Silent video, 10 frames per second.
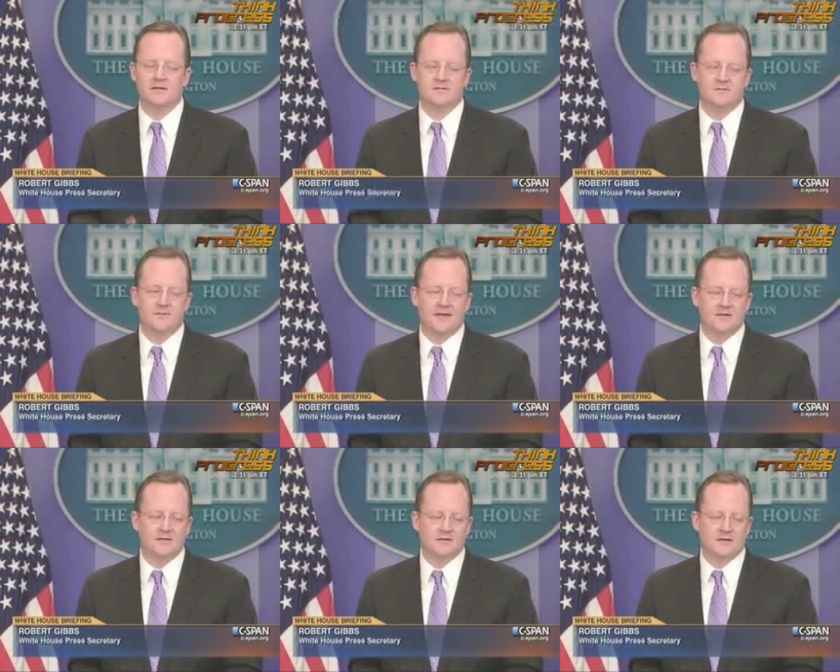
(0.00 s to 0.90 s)
to
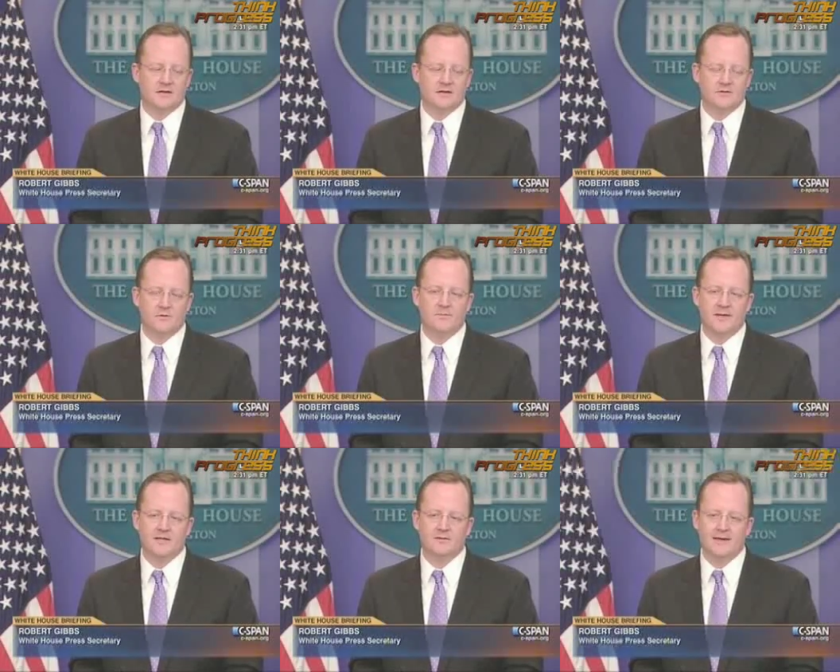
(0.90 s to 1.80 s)
making
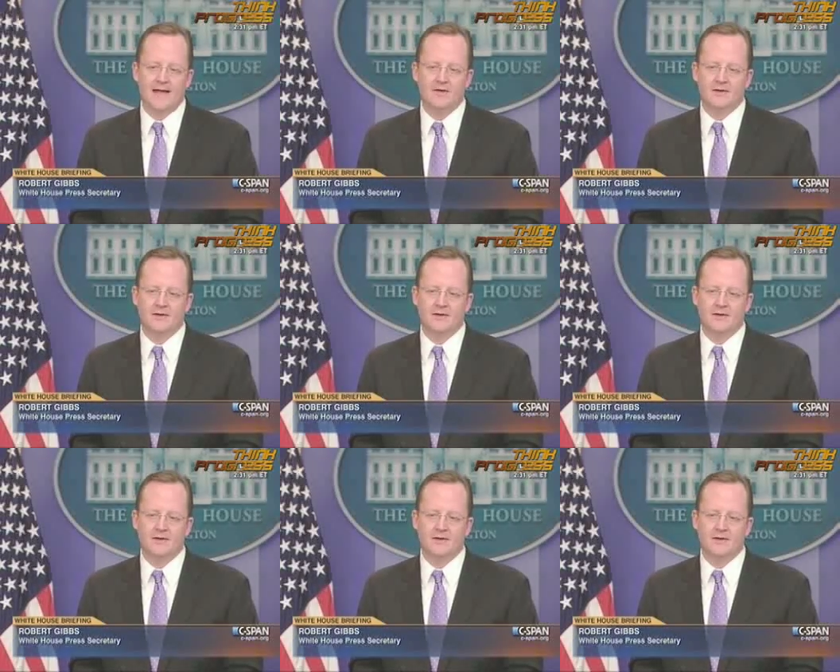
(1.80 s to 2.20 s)
repeal a reality.